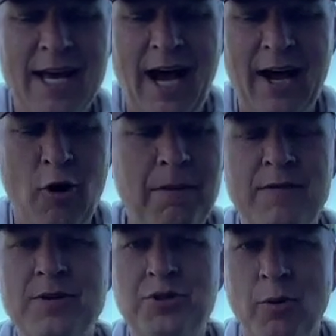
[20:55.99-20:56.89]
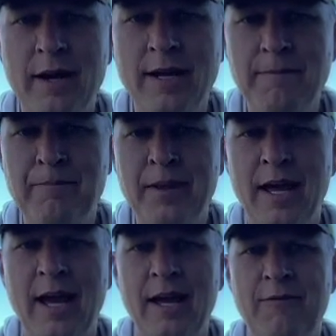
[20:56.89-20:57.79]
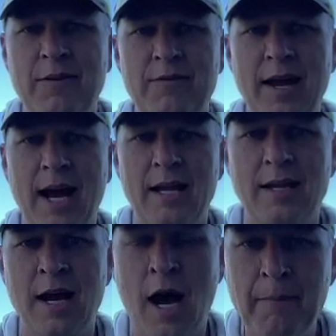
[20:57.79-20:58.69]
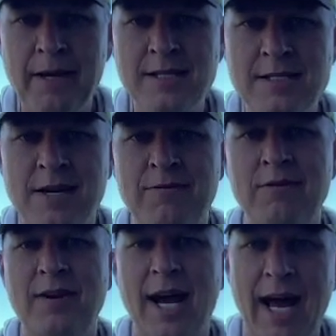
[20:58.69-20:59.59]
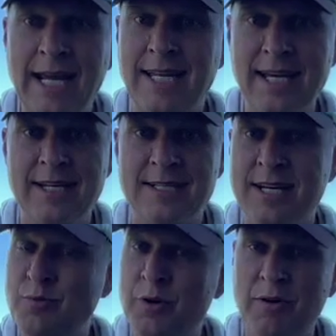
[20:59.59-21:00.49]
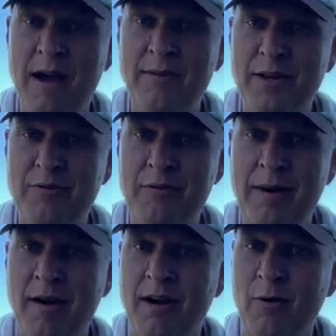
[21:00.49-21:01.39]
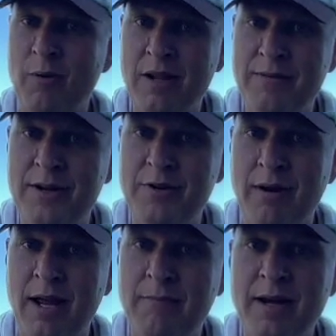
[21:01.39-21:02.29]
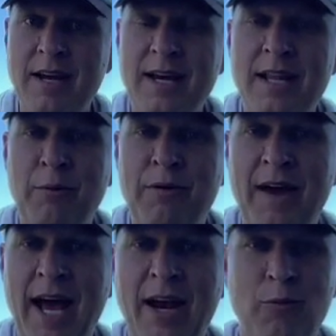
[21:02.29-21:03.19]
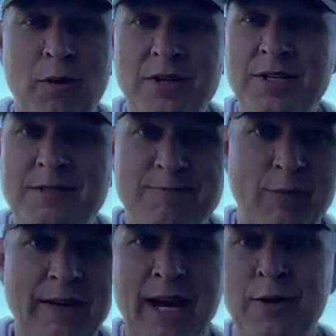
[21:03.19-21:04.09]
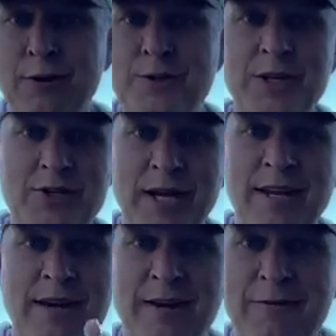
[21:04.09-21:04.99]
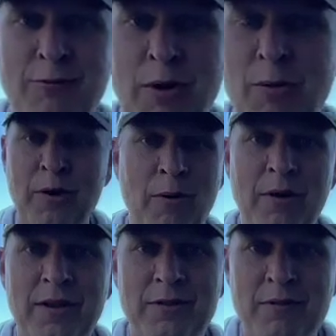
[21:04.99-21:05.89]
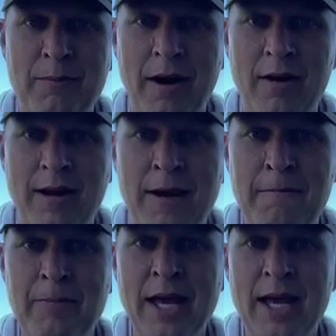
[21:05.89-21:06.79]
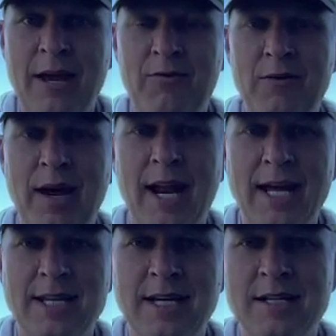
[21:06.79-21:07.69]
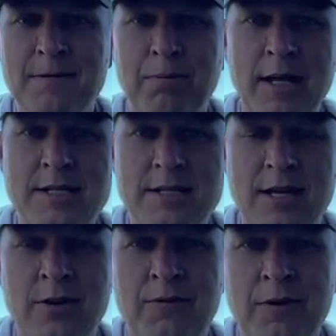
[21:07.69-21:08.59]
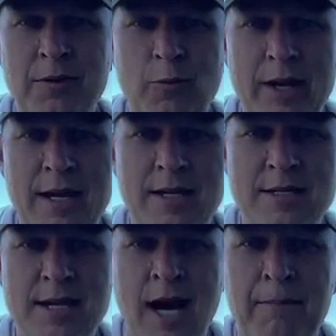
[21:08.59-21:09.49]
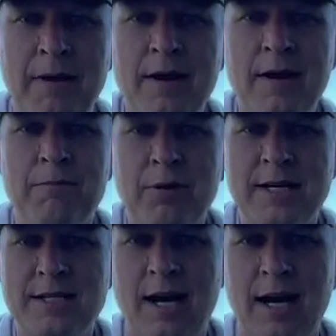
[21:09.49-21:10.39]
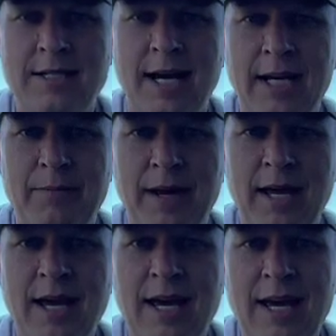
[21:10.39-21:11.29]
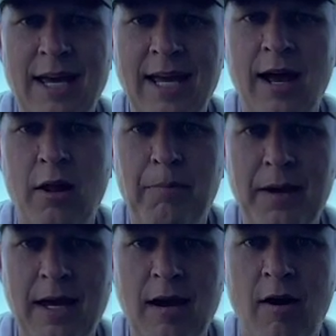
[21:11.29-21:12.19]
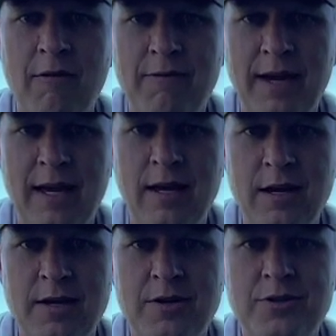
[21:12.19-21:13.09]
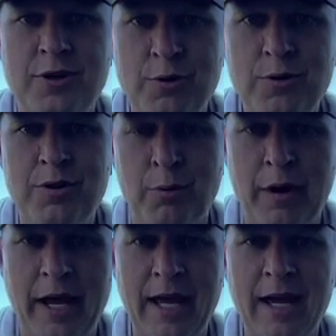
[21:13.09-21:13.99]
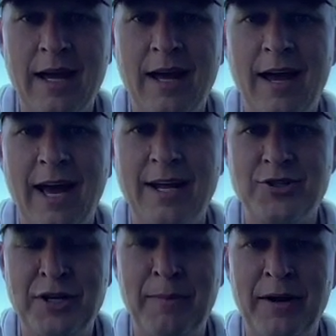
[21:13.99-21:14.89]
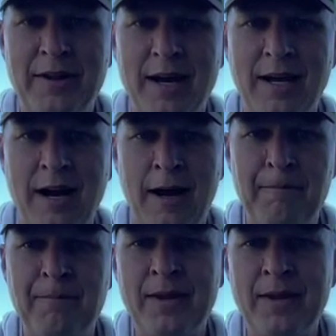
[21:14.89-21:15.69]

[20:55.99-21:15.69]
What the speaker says: I hope you've enjoyed it. If you've got comments, if you've got ideas, as we're traveling through America, we're living a dream that we've had, and we've got a loose agenda of where going through America. If you've got ideas and places that you feel that we need to stop, please contact me, elprv23@gmail.com.